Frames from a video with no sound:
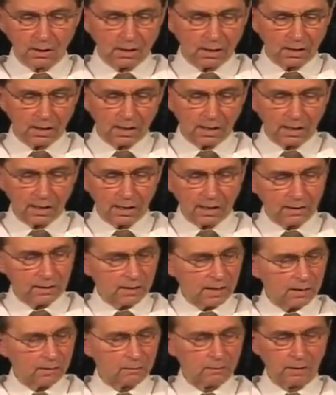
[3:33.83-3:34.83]
And I
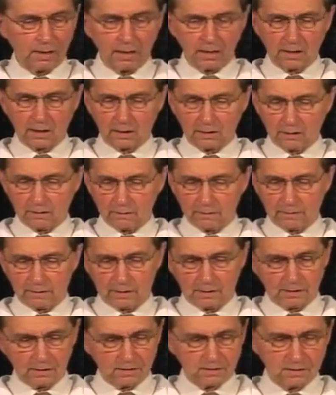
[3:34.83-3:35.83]
had that right here,
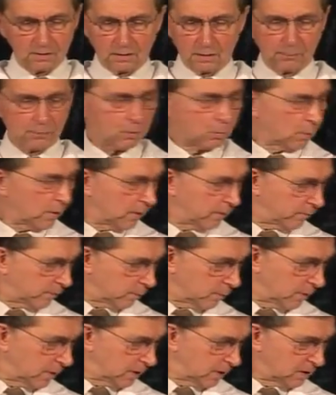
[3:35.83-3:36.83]
and it slipped away
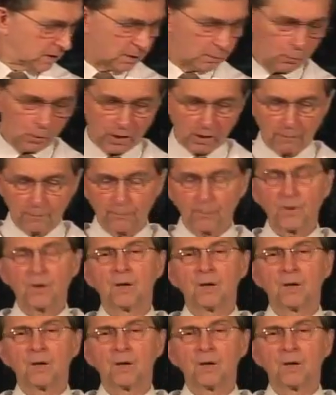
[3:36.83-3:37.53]
from me somewhere.